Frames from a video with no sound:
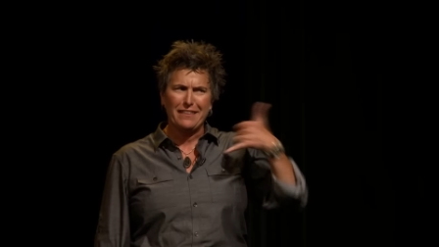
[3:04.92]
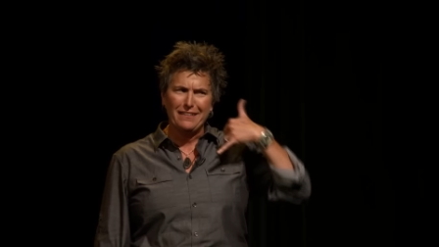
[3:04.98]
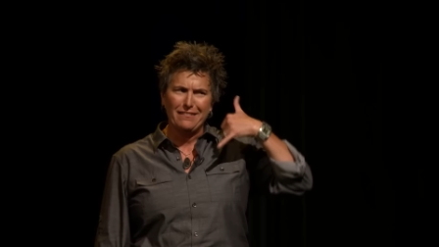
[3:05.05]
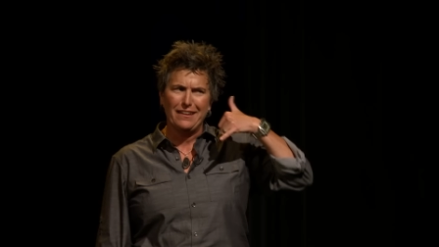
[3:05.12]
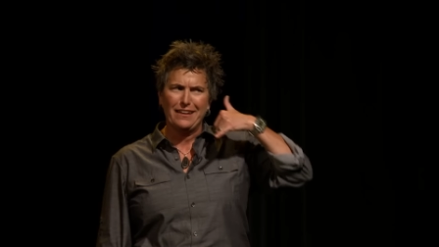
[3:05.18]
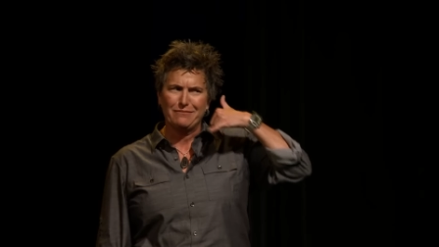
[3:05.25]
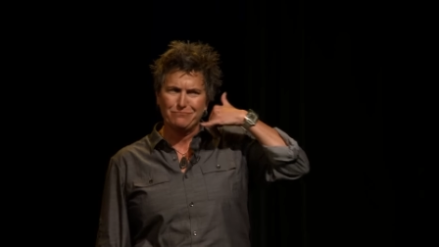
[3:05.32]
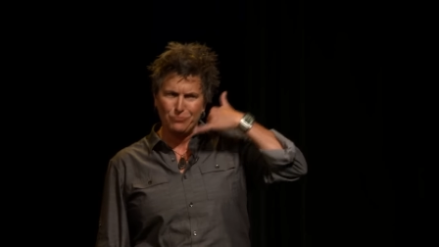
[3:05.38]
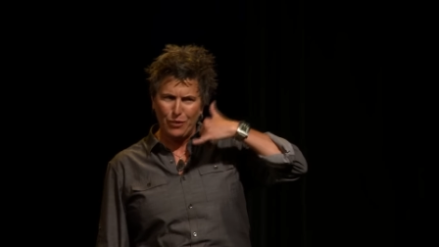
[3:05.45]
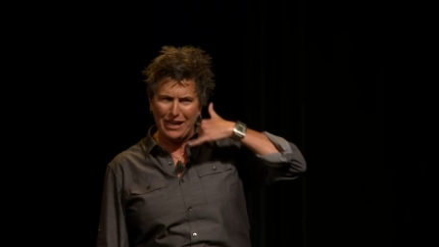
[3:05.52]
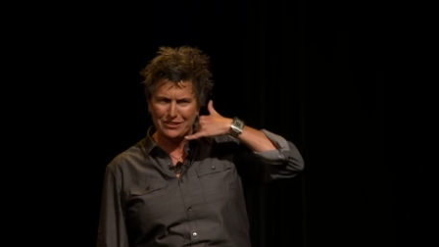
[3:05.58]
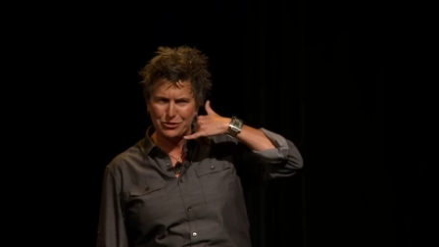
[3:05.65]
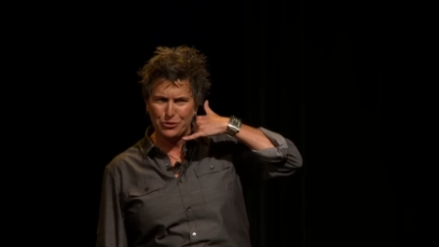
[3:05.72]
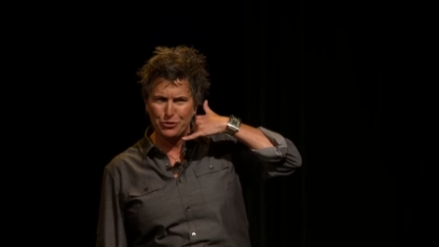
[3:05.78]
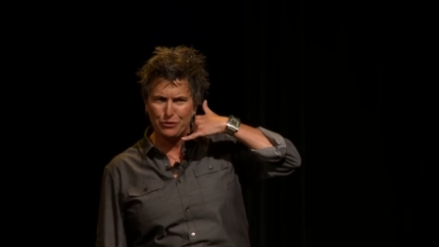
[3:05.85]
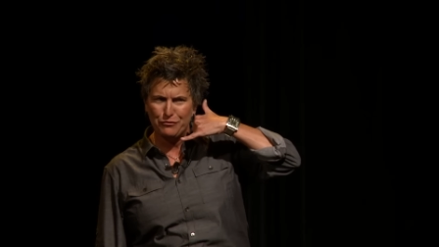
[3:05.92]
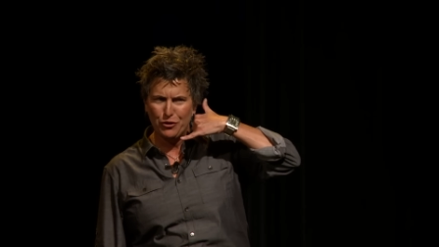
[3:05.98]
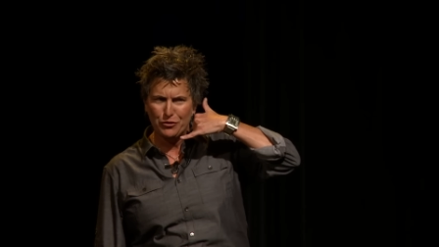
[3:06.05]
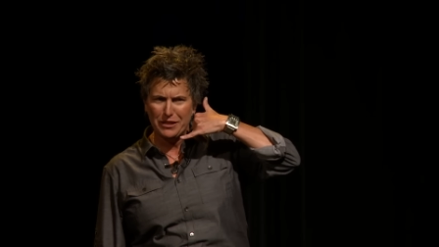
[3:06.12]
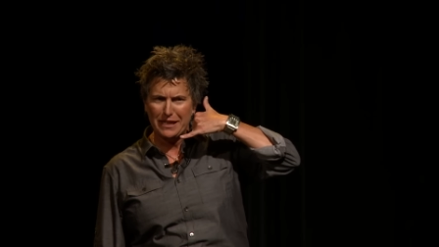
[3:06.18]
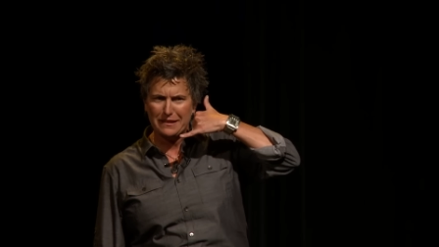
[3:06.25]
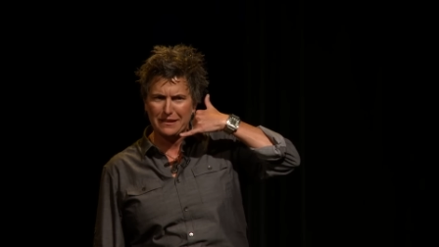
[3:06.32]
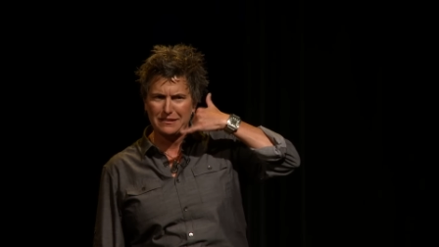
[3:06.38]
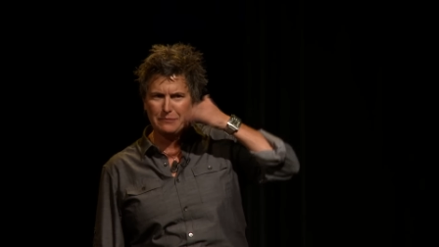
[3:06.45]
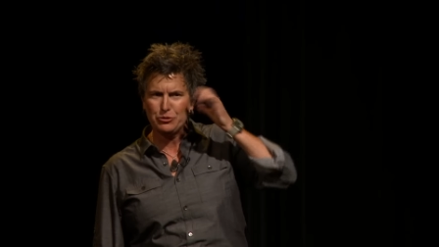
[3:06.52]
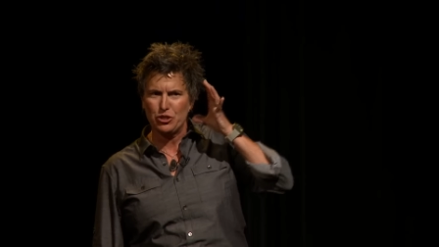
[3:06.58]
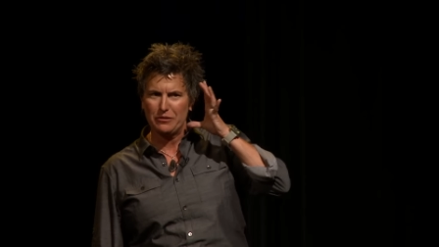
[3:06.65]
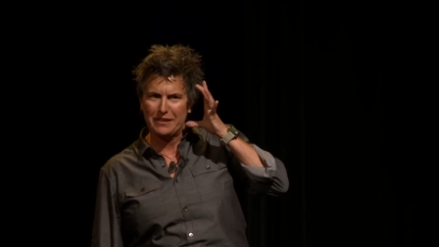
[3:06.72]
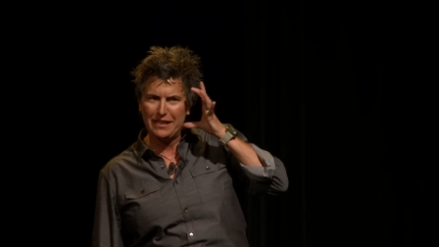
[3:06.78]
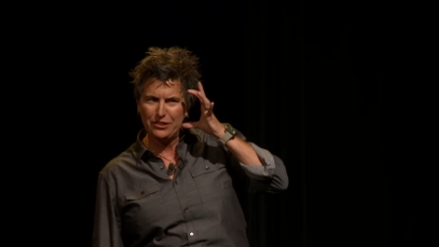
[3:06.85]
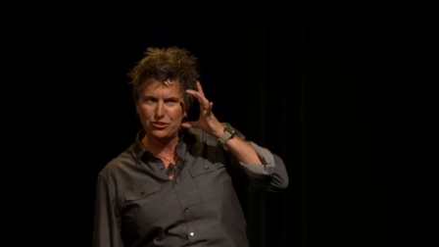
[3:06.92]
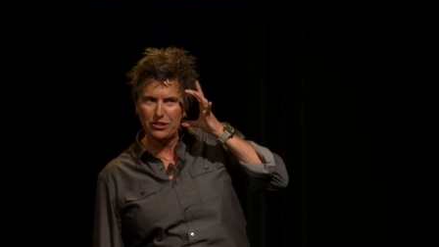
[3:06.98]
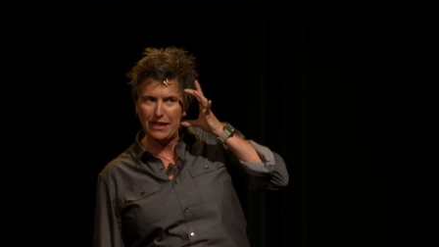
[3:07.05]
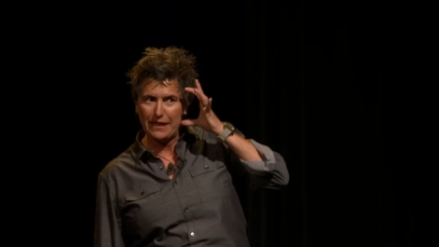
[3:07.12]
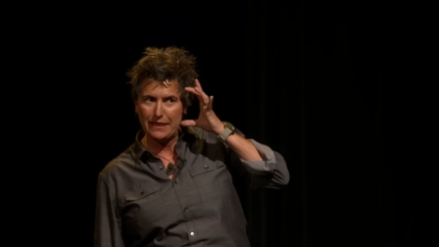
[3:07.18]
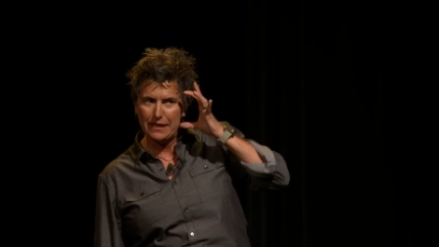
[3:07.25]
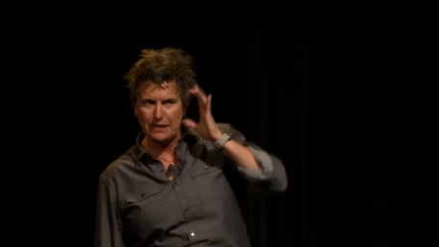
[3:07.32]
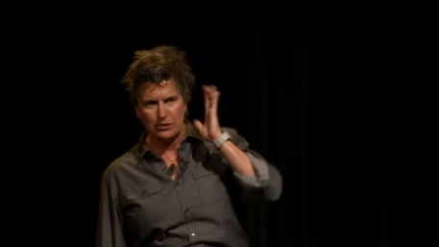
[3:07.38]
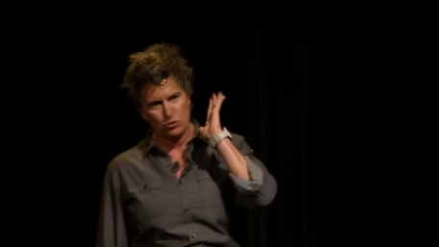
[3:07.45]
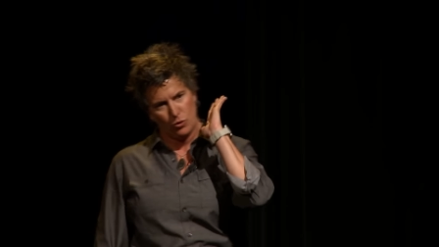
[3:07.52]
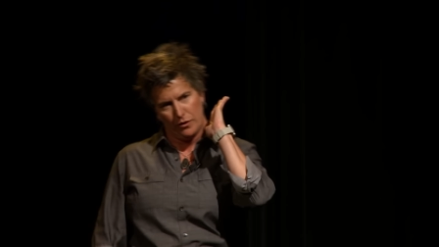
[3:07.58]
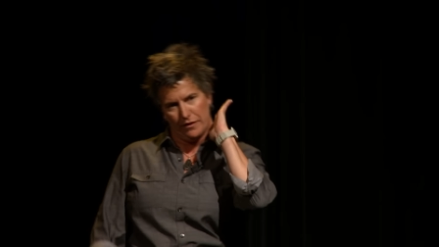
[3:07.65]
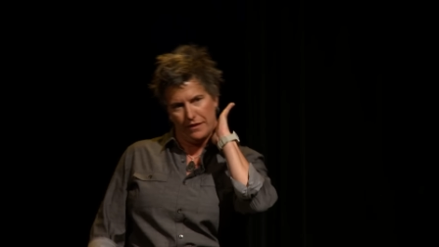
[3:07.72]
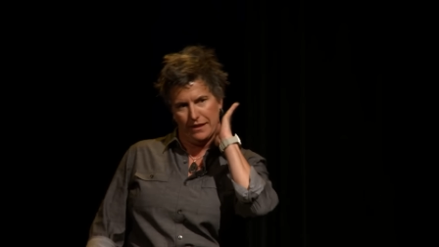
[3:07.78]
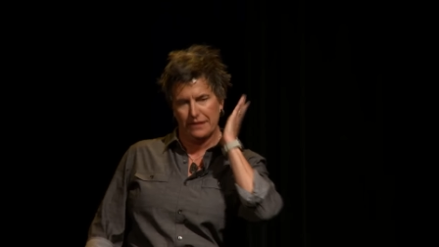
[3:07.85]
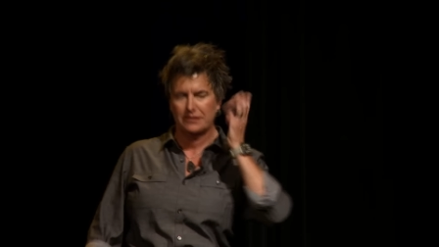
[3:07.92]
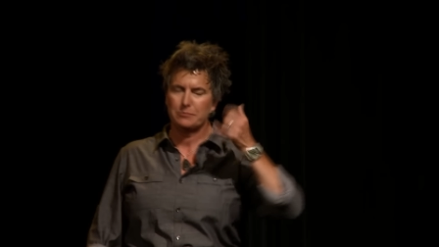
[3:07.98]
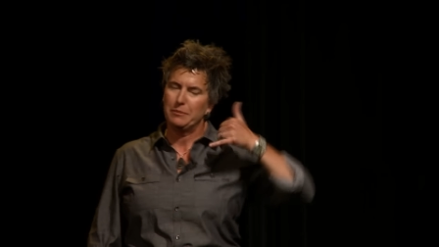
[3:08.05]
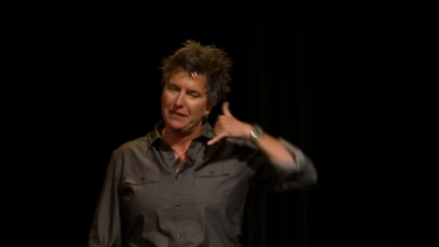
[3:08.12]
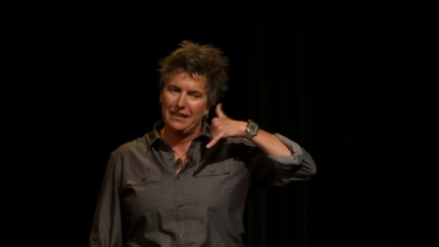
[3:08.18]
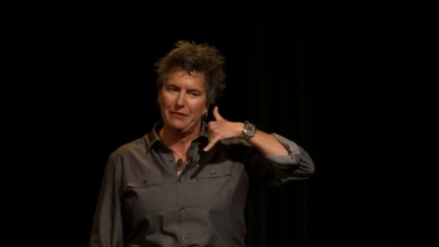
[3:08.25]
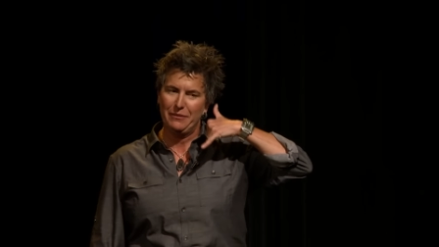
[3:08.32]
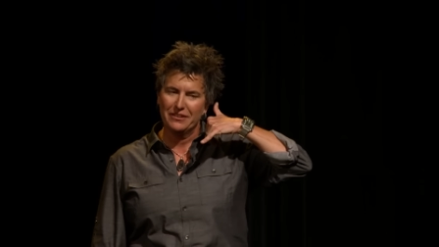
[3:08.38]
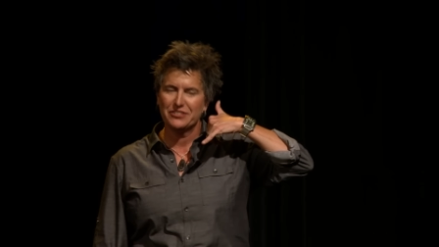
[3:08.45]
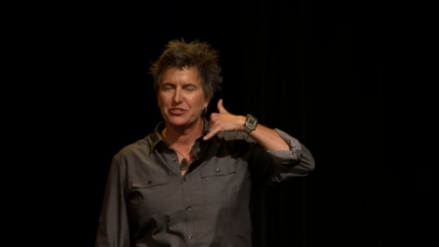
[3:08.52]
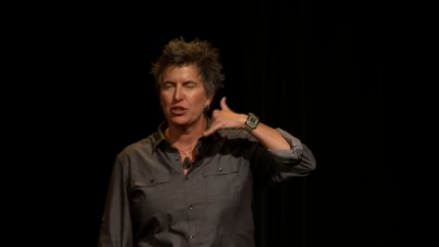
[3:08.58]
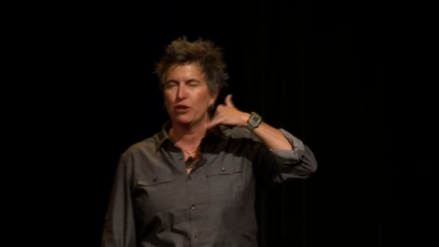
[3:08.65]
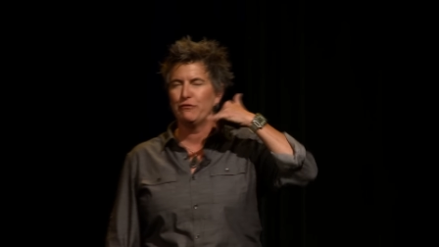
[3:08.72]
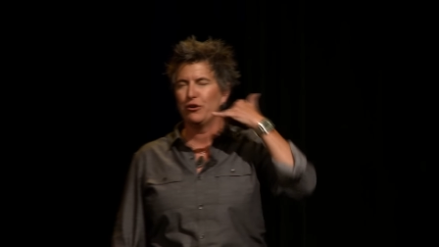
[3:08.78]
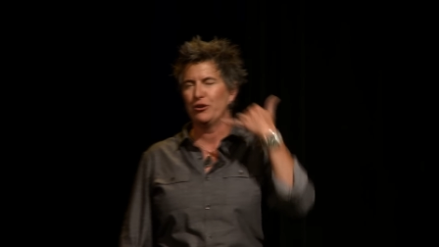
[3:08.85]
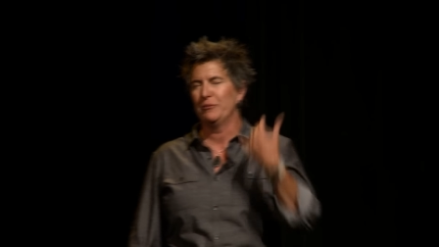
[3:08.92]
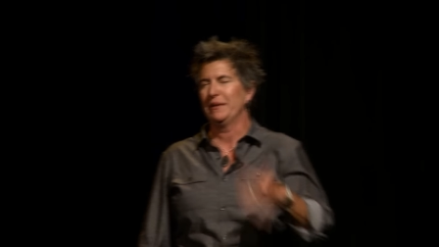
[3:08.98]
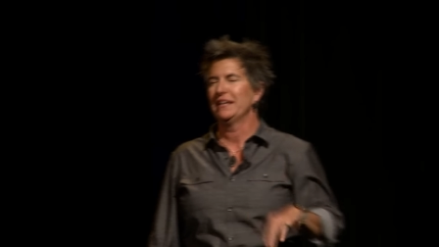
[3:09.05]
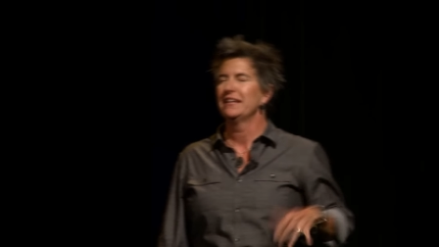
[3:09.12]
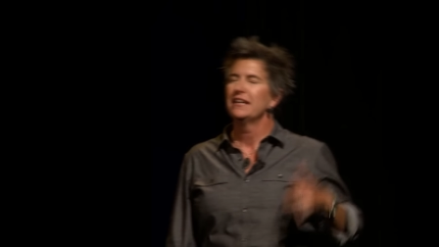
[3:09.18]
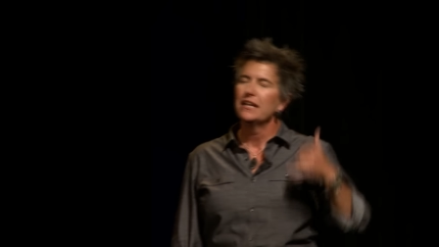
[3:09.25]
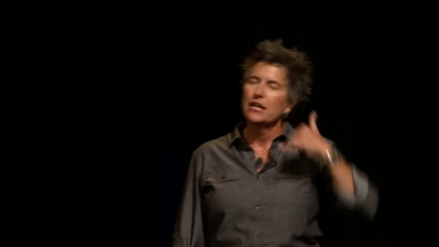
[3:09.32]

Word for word: that like I still do a phone like this. I'm sure kids are like this or this, but anyway, it's still a phone to me.